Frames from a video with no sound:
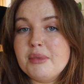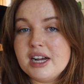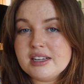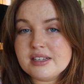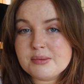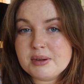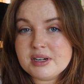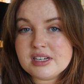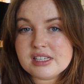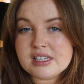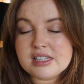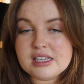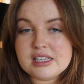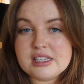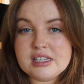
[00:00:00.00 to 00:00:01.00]
my
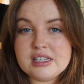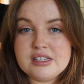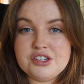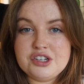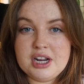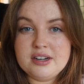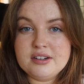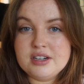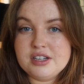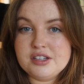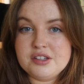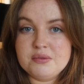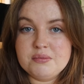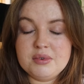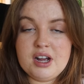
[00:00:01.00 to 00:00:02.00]
experience, this is generally
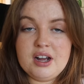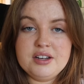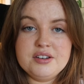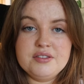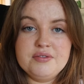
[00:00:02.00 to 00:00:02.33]
some kind